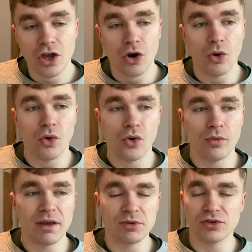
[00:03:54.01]
or
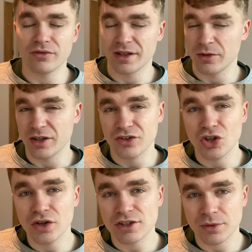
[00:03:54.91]
maybe you're a little bit
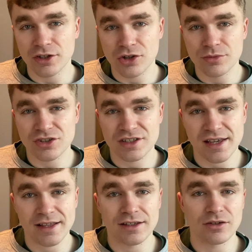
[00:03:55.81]
nervous when it comes to
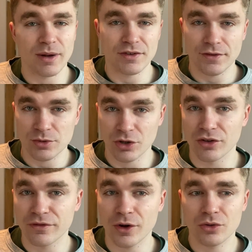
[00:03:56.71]
selling, or maybe you have someone on the
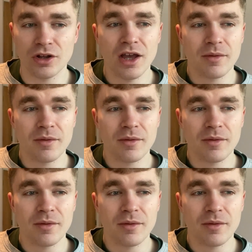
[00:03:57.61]
phone.